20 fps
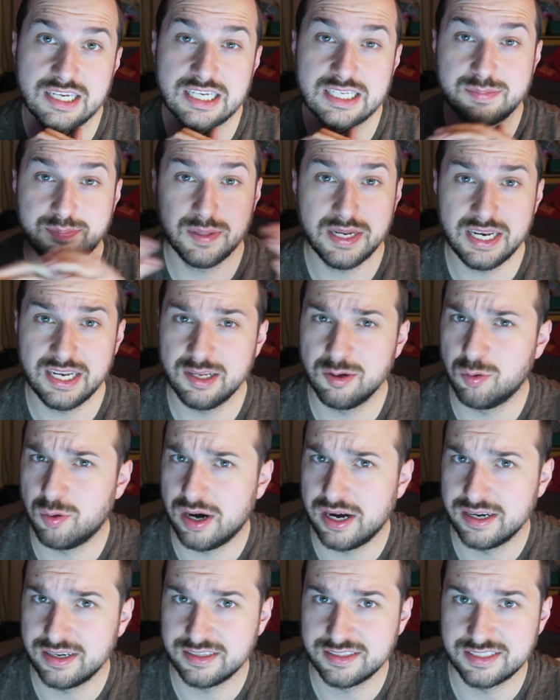It's been a little
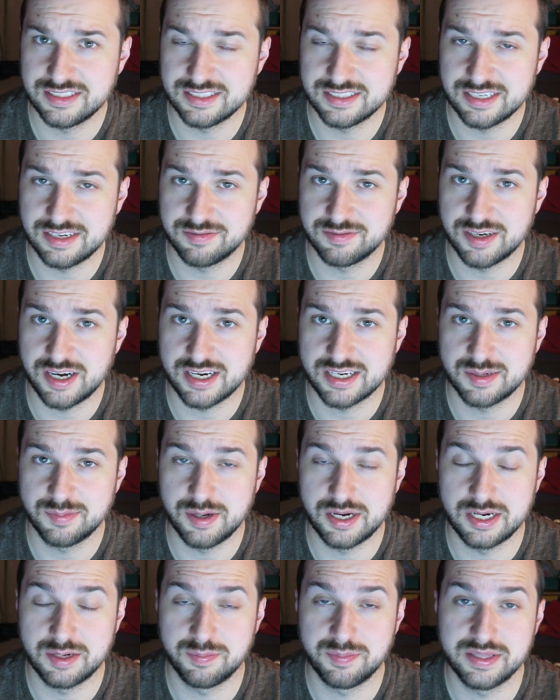while since I've talked
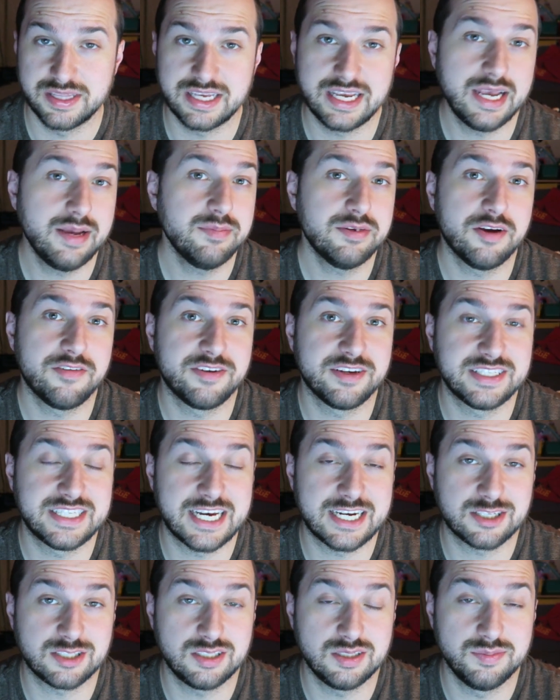about it, but the game dev has
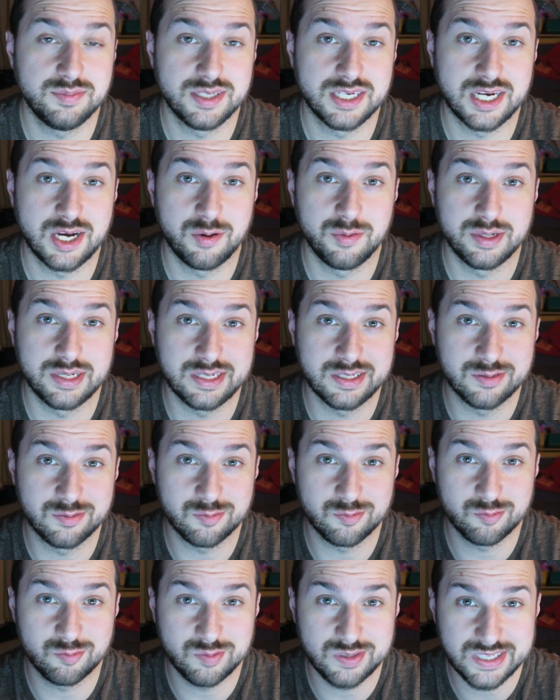actually been going
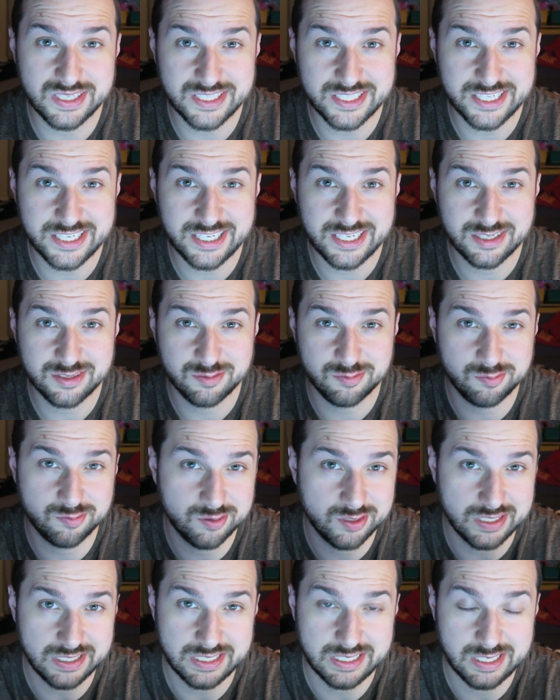
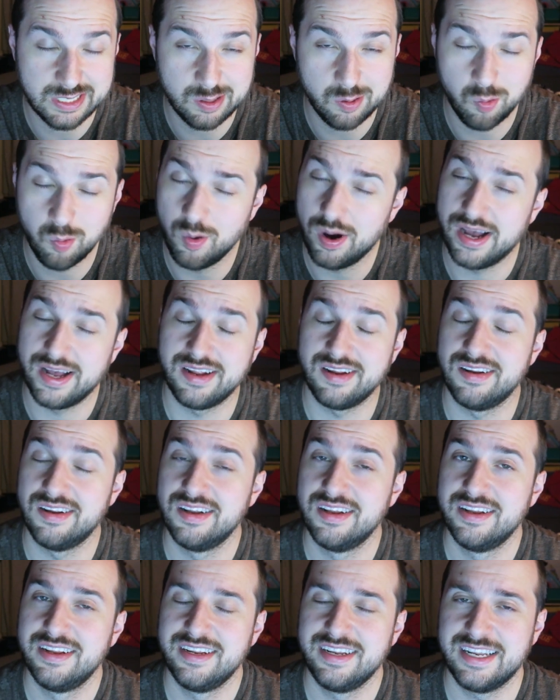really well.
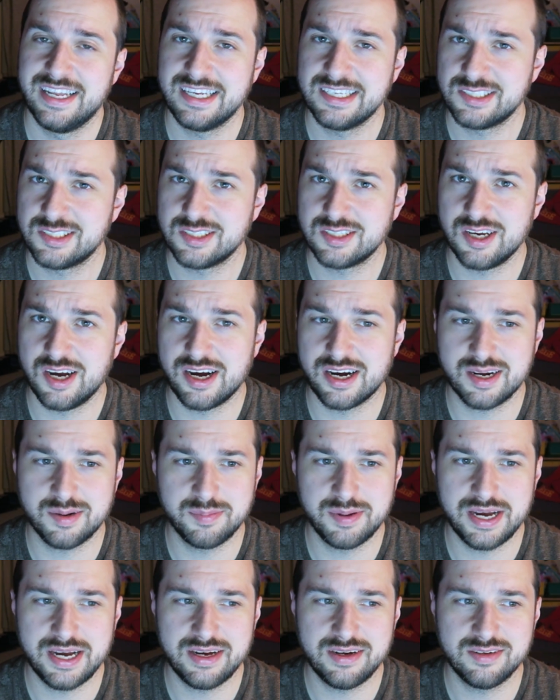Let's talk
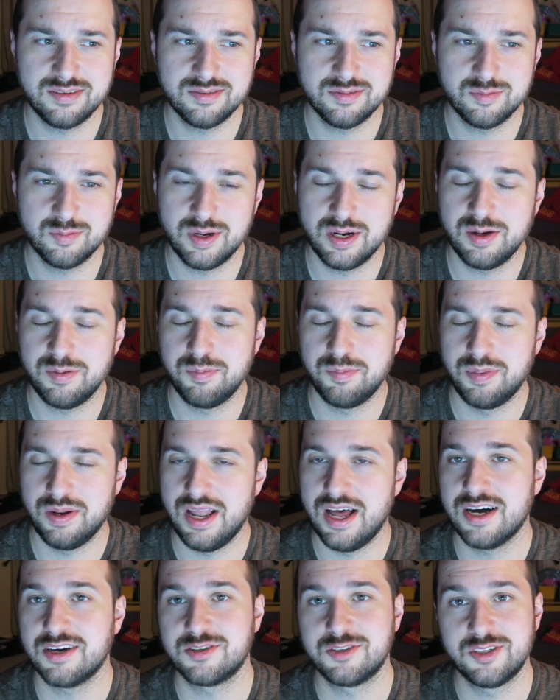about, well,
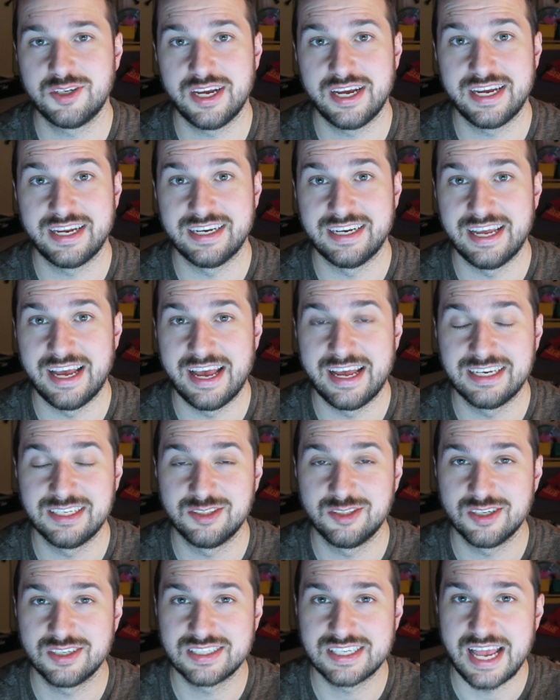blockchain
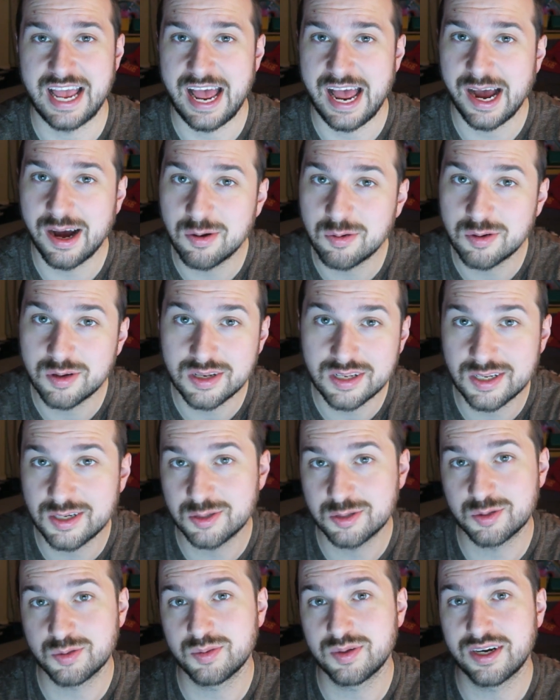and just how
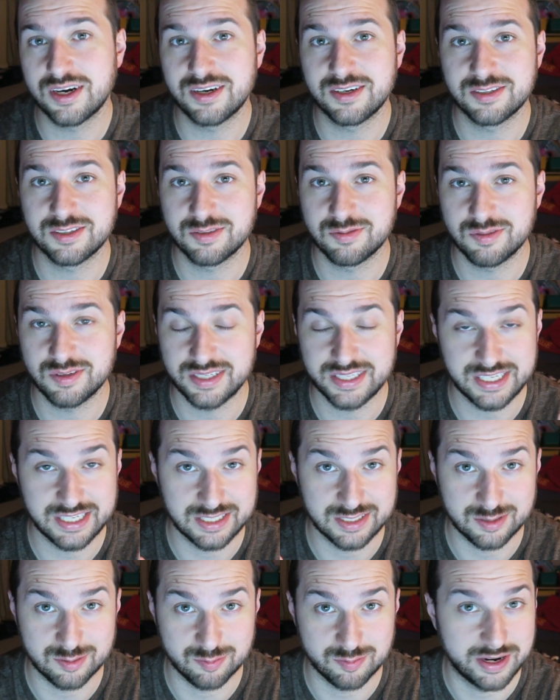close we are to
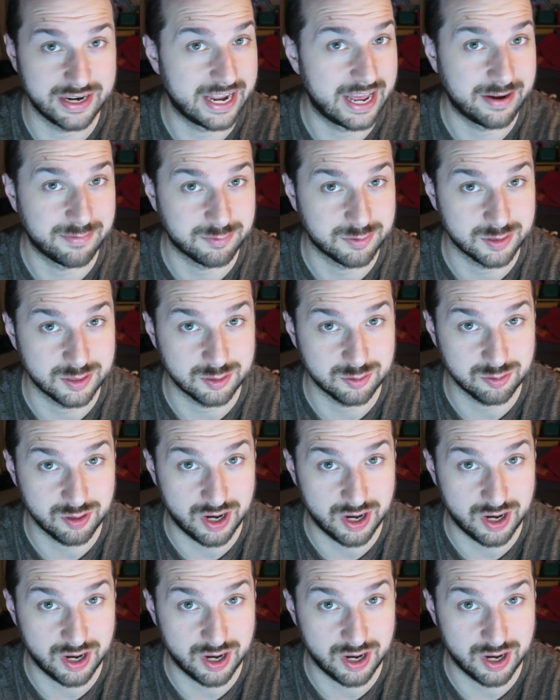release right after the